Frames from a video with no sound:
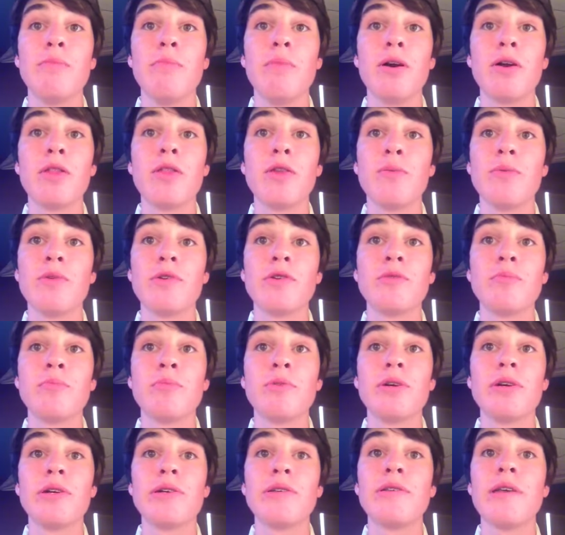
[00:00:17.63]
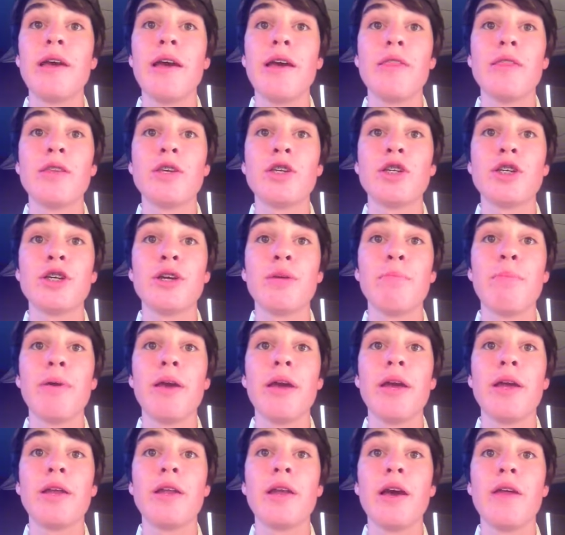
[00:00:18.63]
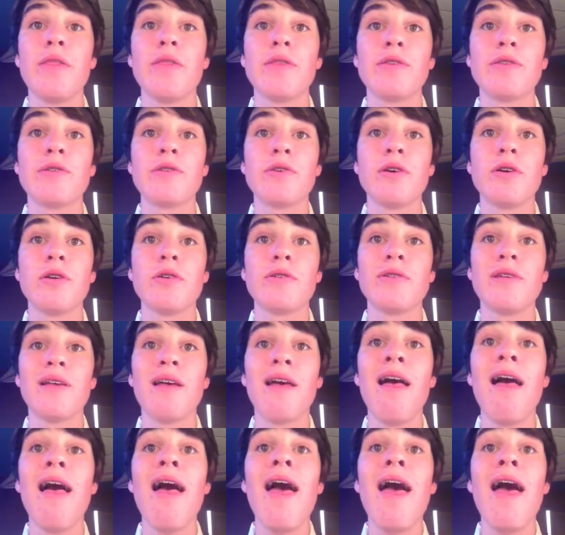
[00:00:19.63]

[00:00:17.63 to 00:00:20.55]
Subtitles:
among the whisperings and the champagne and the stars.